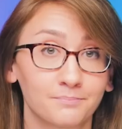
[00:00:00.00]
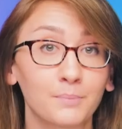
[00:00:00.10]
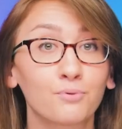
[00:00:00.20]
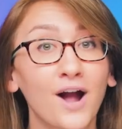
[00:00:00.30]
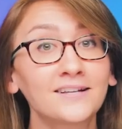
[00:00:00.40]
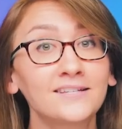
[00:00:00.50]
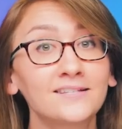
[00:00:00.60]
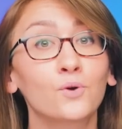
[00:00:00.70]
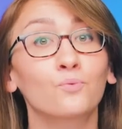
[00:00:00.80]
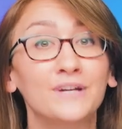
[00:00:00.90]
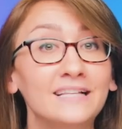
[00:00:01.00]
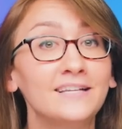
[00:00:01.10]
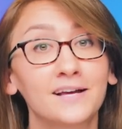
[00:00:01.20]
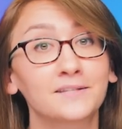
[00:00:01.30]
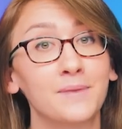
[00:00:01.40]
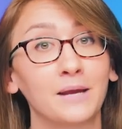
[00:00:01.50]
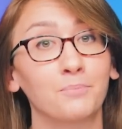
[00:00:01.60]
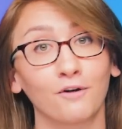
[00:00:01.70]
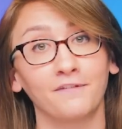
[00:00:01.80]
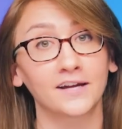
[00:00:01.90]
But practice really does make
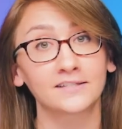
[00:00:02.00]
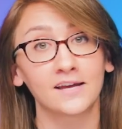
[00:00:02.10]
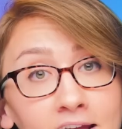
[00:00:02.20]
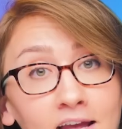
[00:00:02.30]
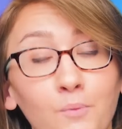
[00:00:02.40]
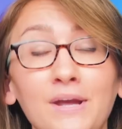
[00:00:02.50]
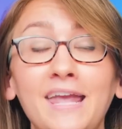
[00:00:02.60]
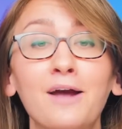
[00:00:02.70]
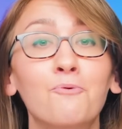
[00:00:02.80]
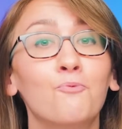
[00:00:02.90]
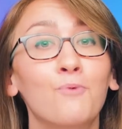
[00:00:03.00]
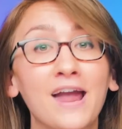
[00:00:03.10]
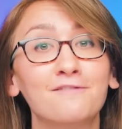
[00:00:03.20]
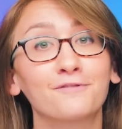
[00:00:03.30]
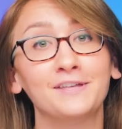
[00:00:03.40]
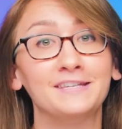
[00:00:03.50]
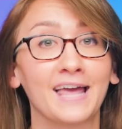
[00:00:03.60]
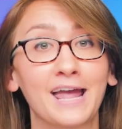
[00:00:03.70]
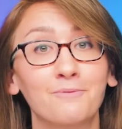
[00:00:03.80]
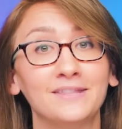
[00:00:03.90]
perfect. And we can't wait for the
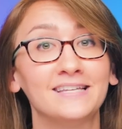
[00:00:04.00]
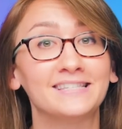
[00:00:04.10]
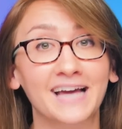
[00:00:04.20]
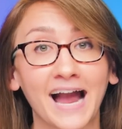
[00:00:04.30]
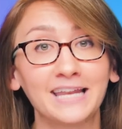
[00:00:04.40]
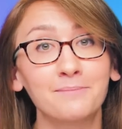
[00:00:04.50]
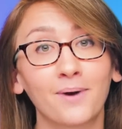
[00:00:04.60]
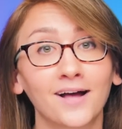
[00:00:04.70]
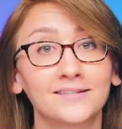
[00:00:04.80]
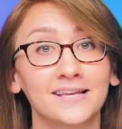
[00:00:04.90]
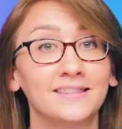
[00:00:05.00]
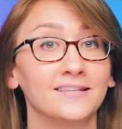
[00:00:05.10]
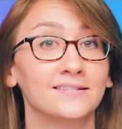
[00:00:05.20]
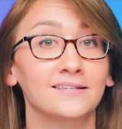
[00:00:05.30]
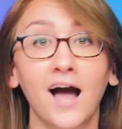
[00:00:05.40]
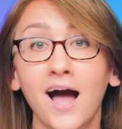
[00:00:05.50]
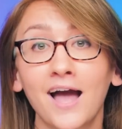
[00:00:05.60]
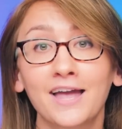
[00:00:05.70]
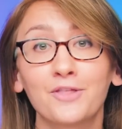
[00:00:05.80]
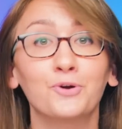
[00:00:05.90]
day when these tiny bots hit the
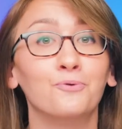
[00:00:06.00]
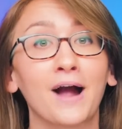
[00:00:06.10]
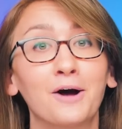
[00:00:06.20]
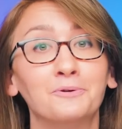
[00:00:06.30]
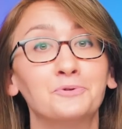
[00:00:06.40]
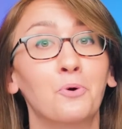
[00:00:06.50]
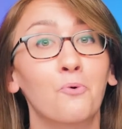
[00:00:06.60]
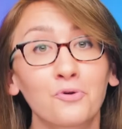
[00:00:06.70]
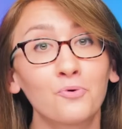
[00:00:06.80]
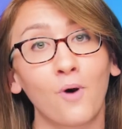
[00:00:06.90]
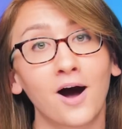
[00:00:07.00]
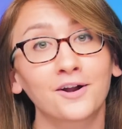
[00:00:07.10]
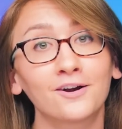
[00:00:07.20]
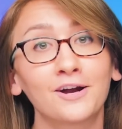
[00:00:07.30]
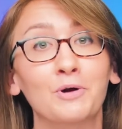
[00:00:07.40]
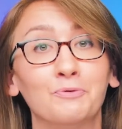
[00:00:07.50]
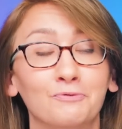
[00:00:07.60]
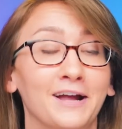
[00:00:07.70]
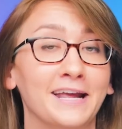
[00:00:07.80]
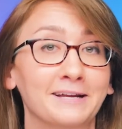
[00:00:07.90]
sky, the ground, or the water
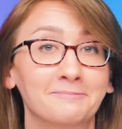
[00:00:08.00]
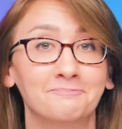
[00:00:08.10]
running.